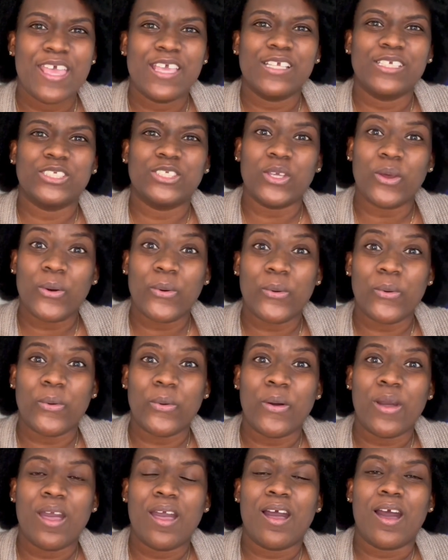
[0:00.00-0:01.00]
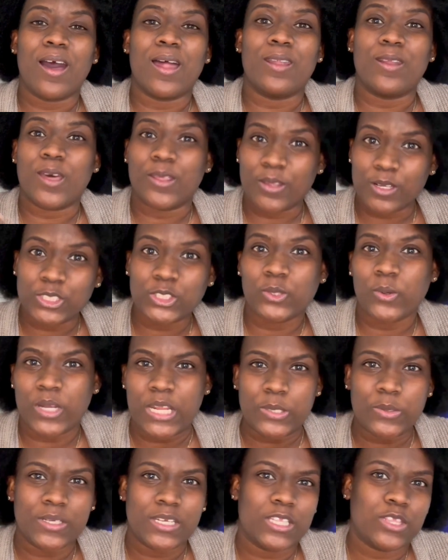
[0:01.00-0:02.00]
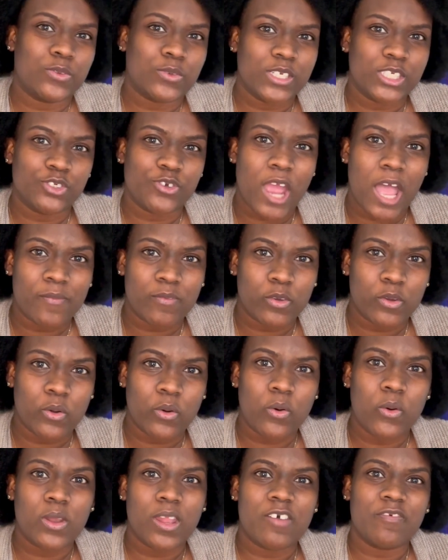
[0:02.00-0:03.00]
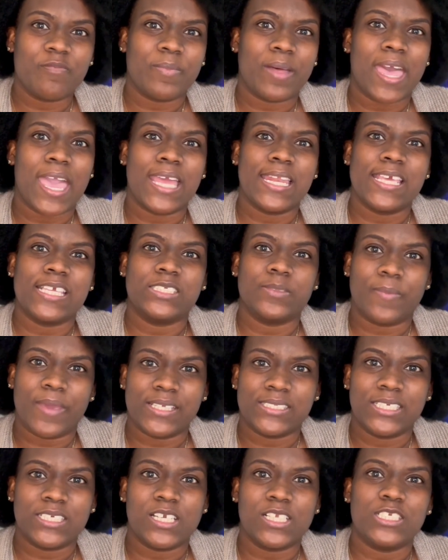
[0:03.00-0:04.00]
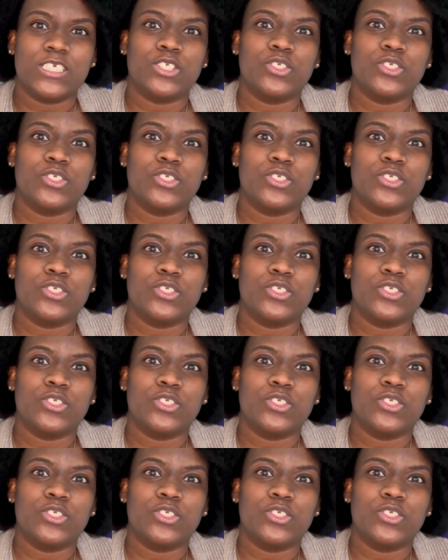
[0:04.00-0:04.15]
So another 2023 travel goal of mine is basically